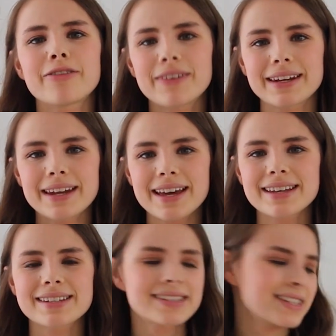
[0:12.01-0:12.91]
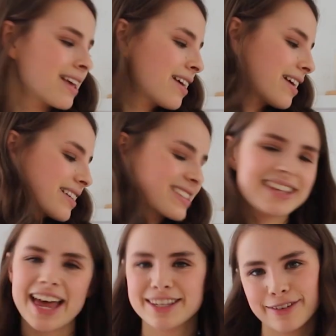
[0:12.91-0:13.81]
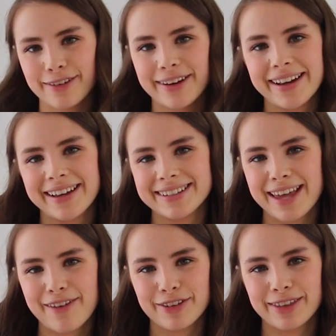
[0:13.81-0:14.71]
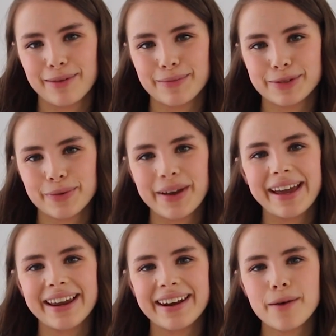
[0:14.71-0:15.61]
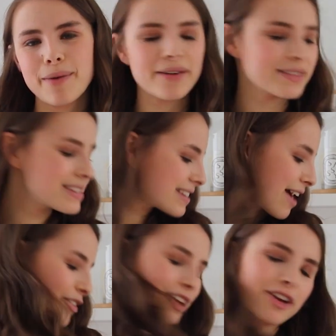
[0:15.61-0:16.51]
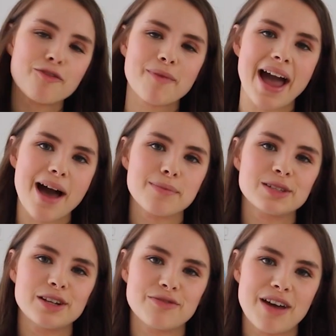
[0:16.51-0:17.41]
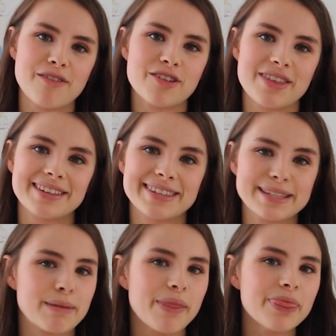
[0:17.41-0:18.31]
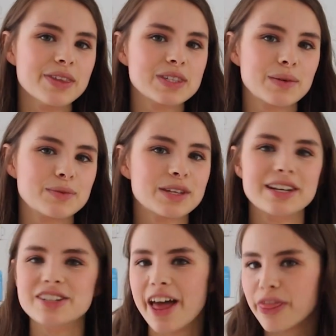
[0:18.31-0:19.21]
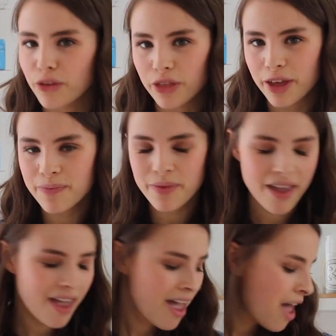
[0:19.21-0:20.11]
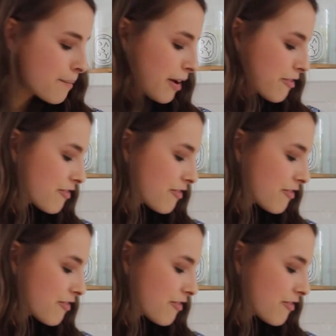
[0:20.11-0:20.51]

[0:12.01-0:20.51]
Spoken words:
fitness, accessories, everything in between. About 7 of my absolute favourite things this month, so I'm just going to chat through them. My